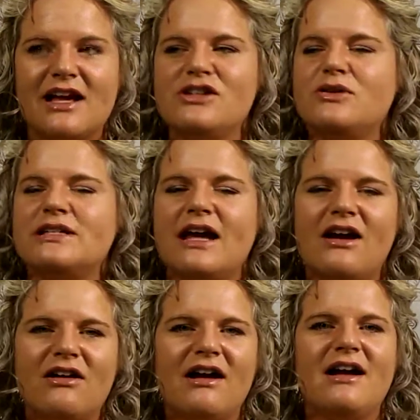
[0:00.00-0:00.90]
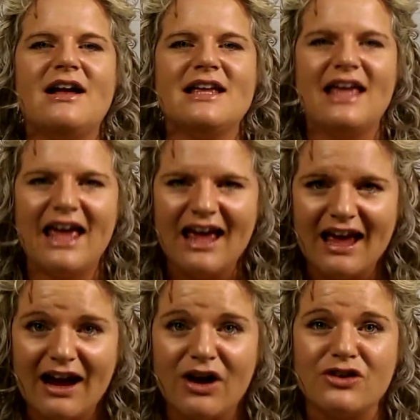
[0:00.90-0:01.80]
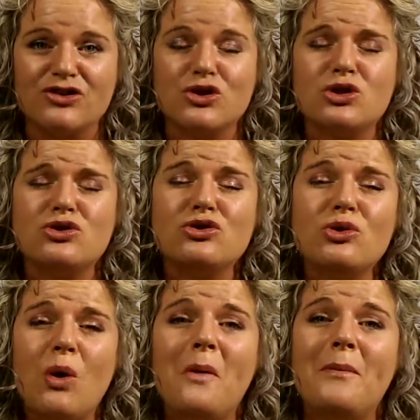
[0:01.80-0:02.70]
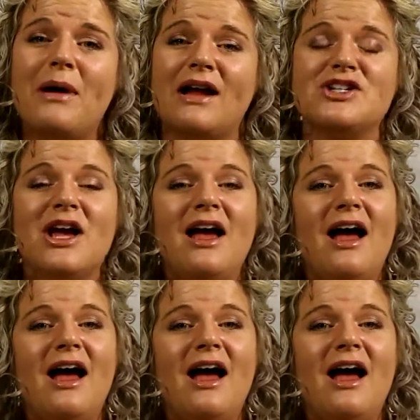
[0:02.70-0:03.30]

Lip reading: and doTERRA cares so much